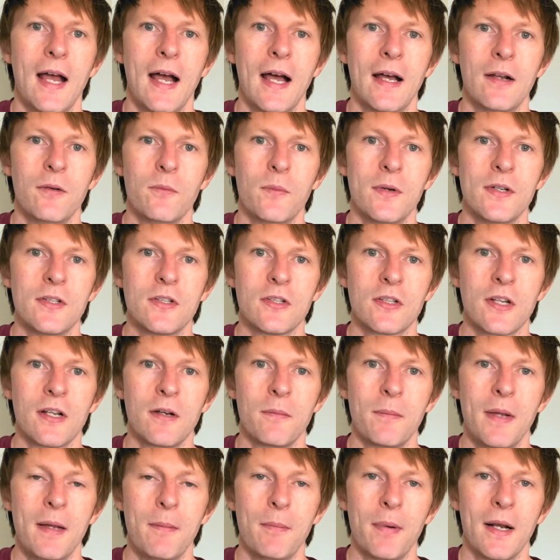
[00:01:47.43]
and we're just
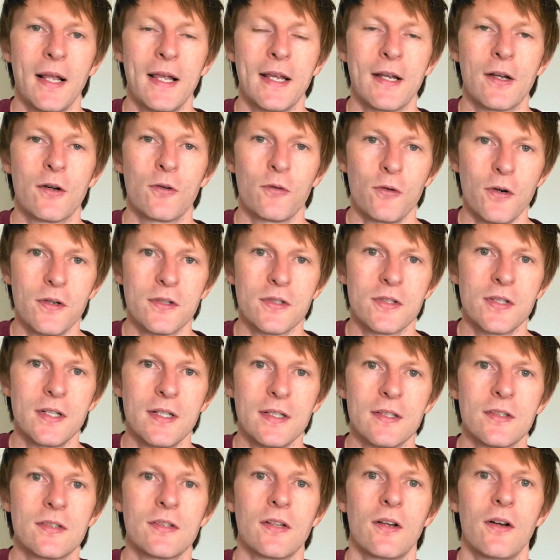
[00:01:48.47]
going to be playing
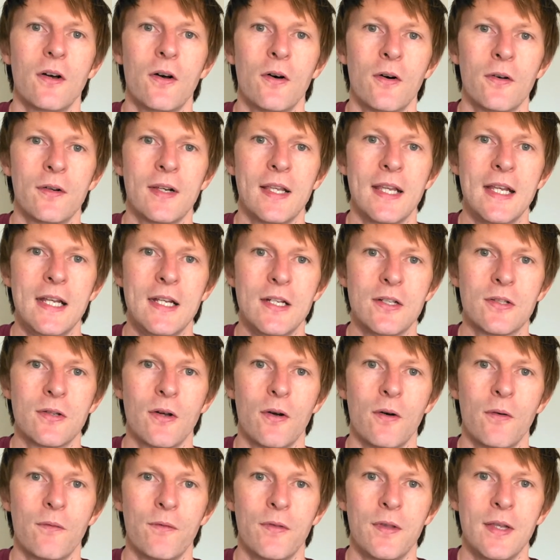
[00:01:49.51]
crotchets on
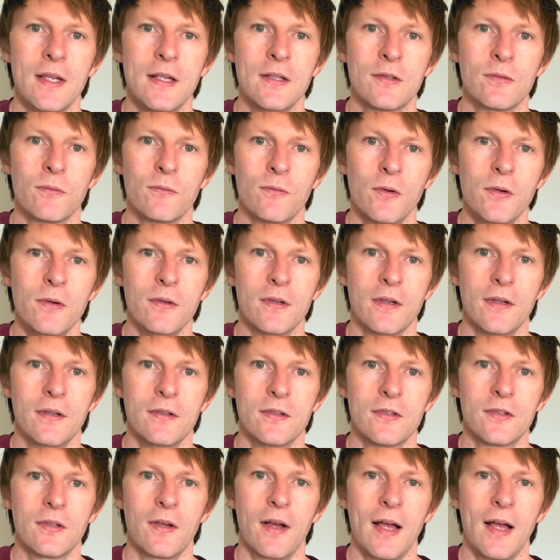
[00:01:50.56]
each of these root notes.